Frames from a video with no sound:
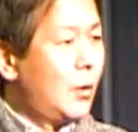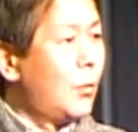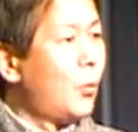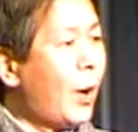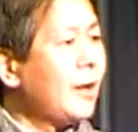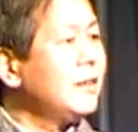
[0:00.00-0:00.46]

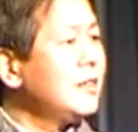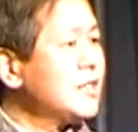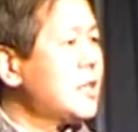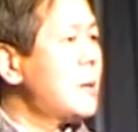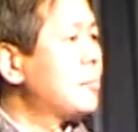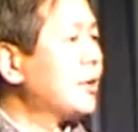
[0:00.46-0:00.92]
One
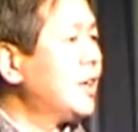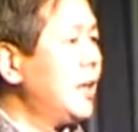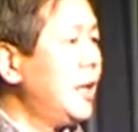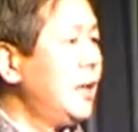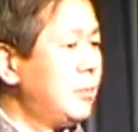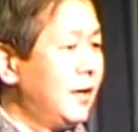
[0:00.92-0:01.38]
December
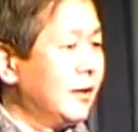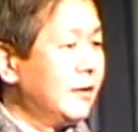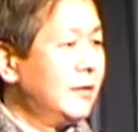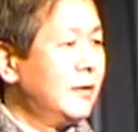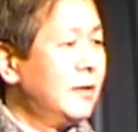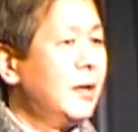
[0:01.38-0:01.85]

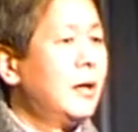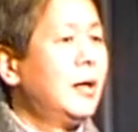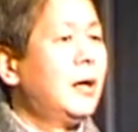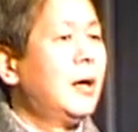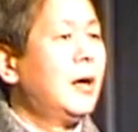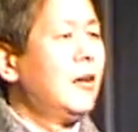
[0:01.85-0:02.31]
evening,
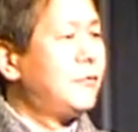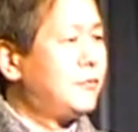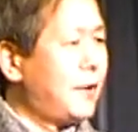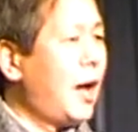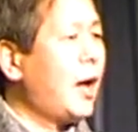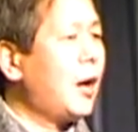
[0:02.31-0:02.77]

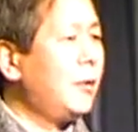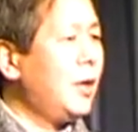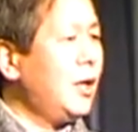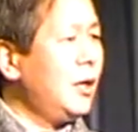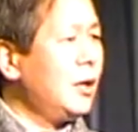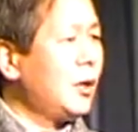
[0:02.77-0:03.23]

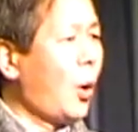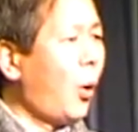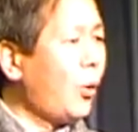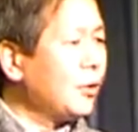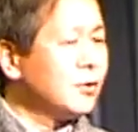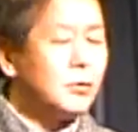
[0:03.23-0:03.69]
very
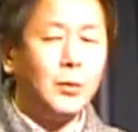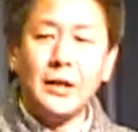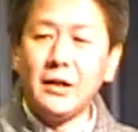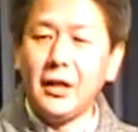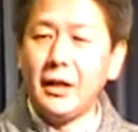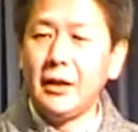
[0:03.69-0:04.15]
cold and
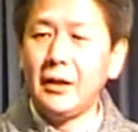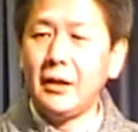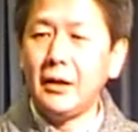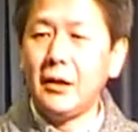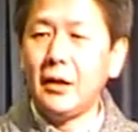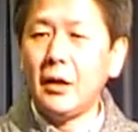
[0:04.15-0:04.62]
windy,
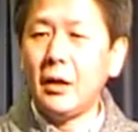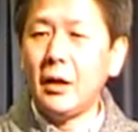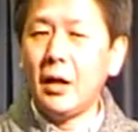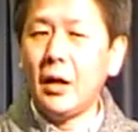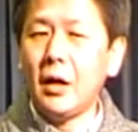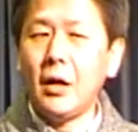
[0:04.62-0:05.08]

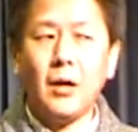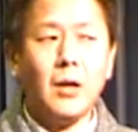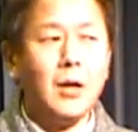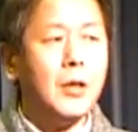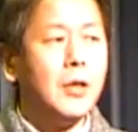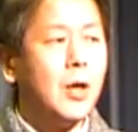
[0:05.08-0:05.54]

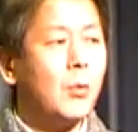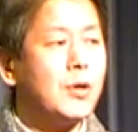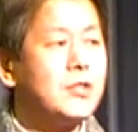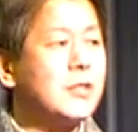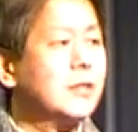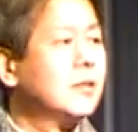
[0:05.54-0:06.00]
there
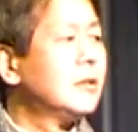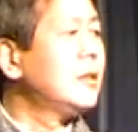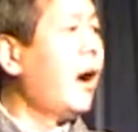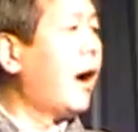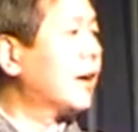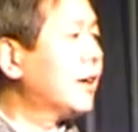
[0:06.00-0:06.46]
was a
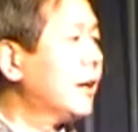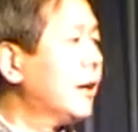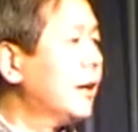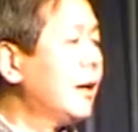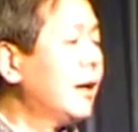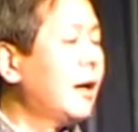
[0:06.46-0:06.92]
knock
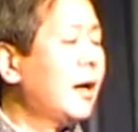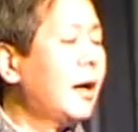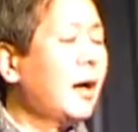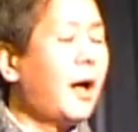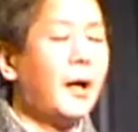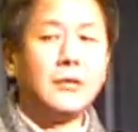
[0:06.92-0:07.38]

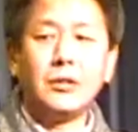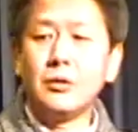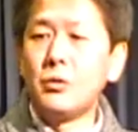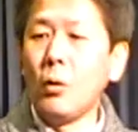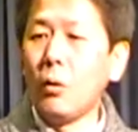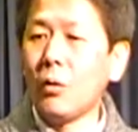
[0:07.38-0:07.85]
at the
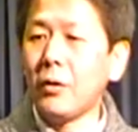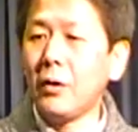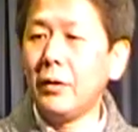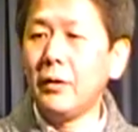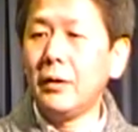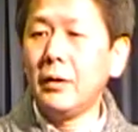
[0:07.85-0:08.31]
door.
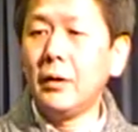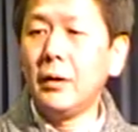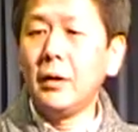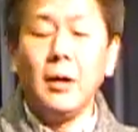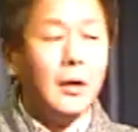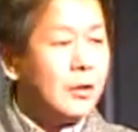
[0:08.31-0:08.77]

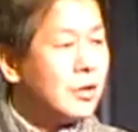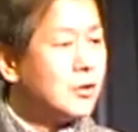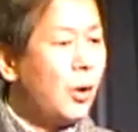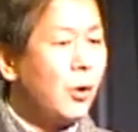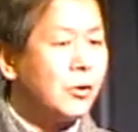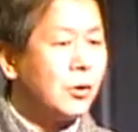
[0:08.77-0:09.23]
The
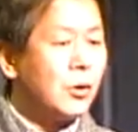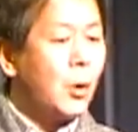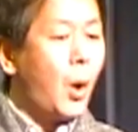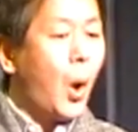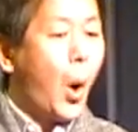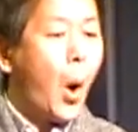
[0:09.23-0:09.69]

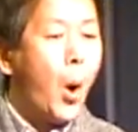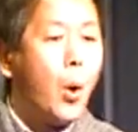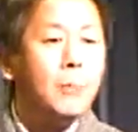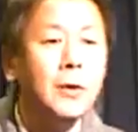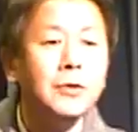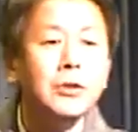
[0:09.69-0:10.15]
daughter
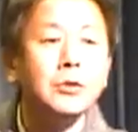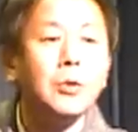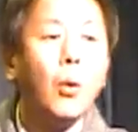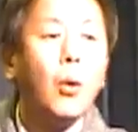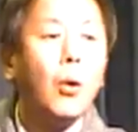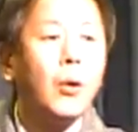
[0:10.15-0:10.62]
opened the
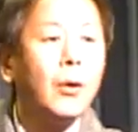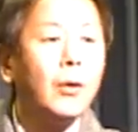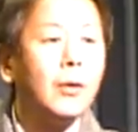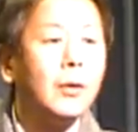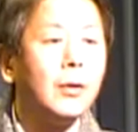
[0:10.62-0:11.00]
door.